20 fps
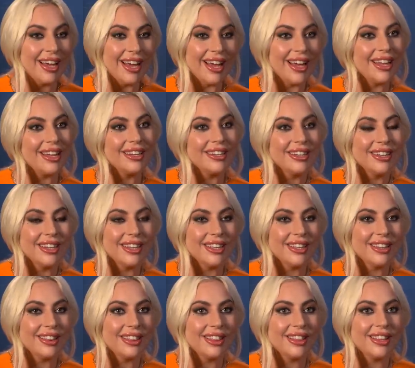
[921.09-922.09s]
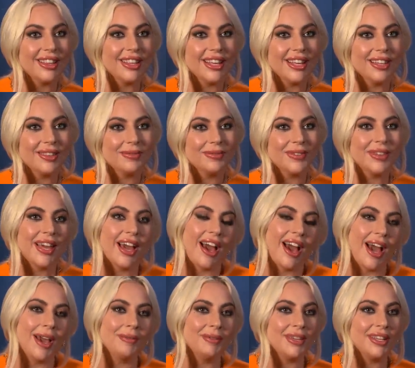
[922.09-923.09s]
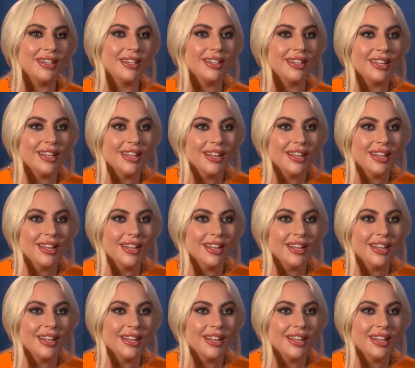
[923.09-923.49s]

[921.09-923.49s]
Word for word: and uh, yeah, I mean,